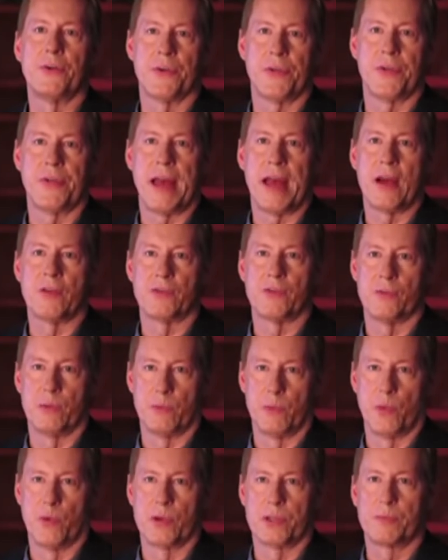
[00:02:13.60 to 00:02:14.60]
to 1,000
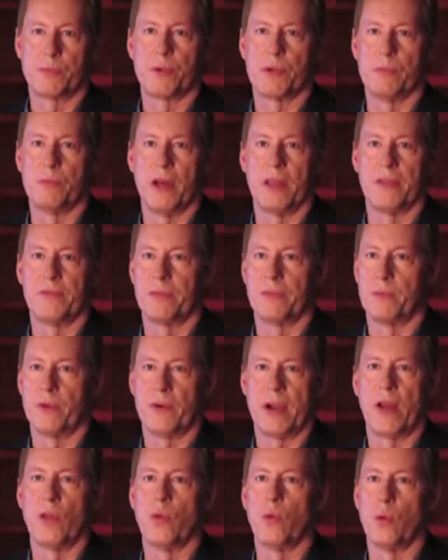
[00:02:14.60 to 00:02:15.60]
reports per month
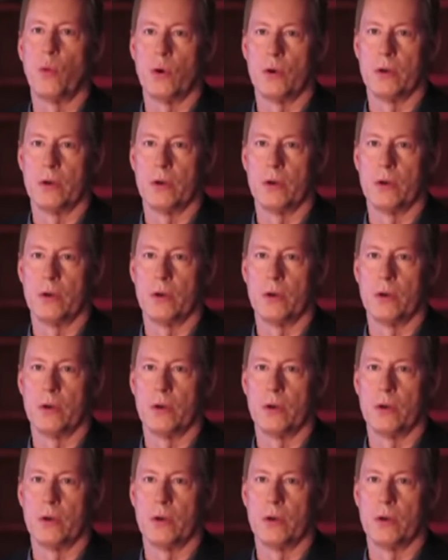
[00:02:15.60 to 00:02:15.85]
from around the